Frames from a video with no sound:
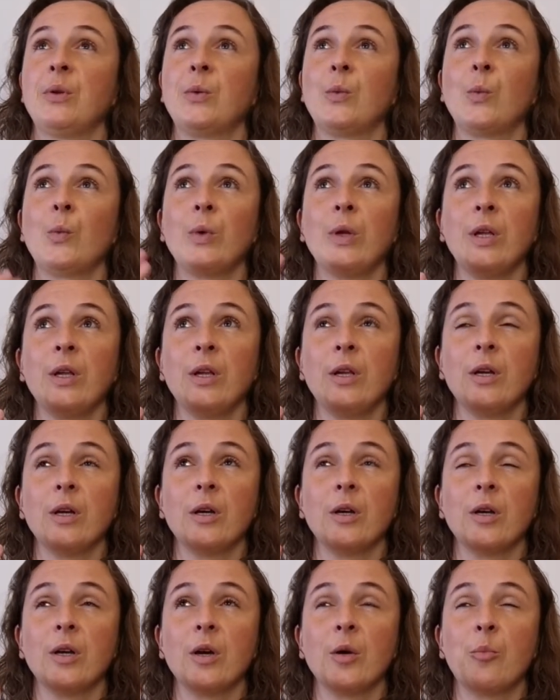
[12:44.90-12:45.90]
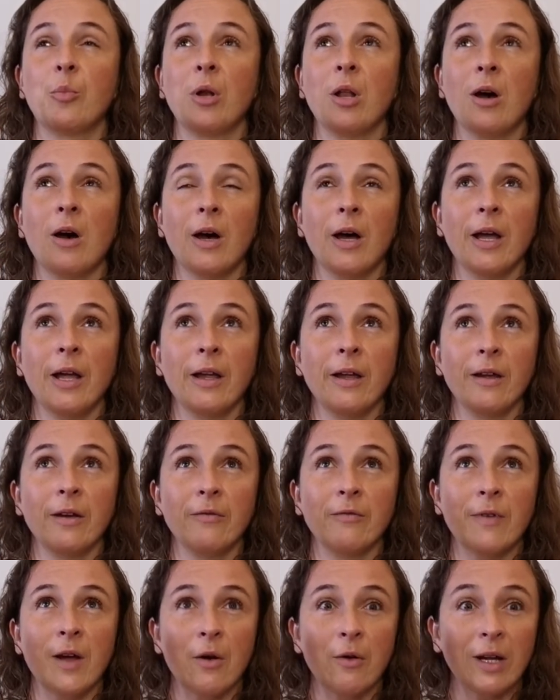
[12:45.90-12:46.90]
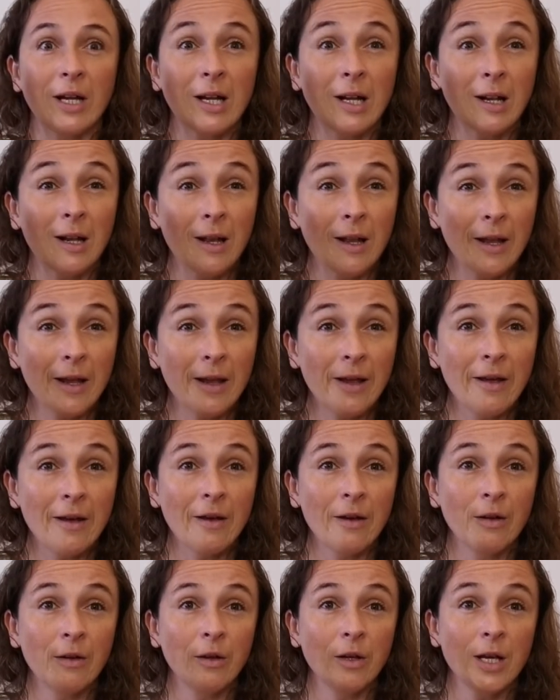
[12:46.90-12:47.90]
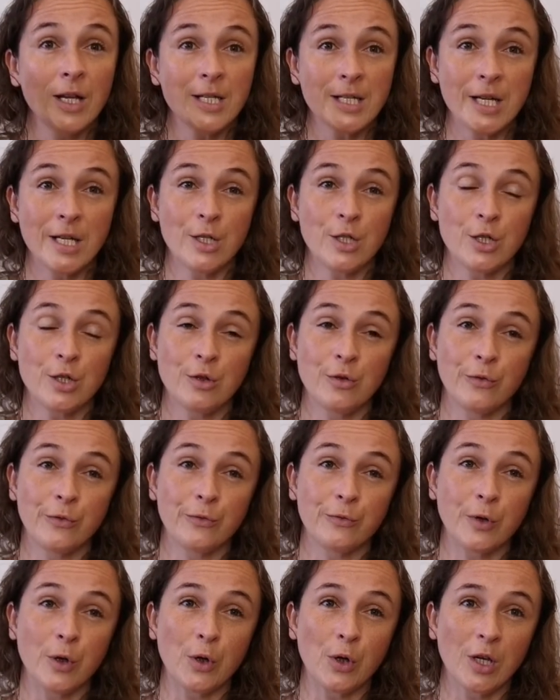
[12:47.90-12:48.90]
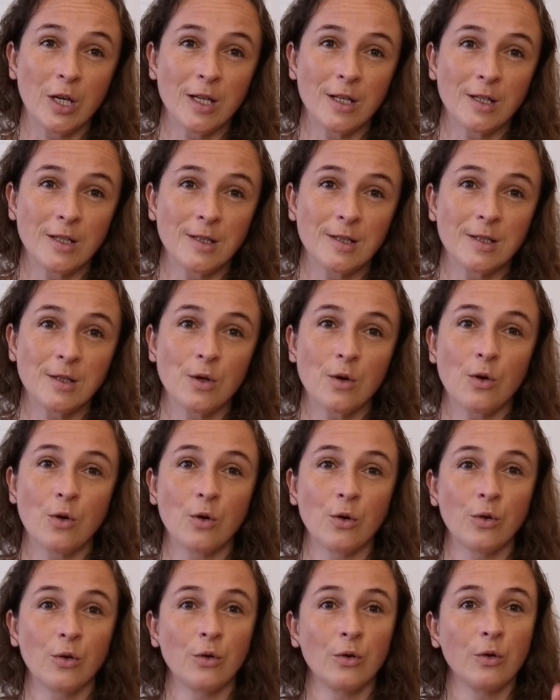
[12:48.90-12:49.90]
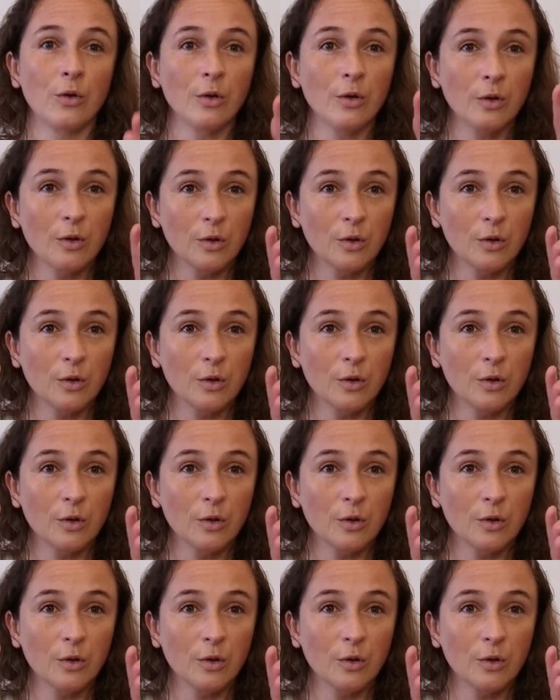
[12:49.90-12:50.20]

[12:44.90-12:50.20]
We apply a very clear attention focus on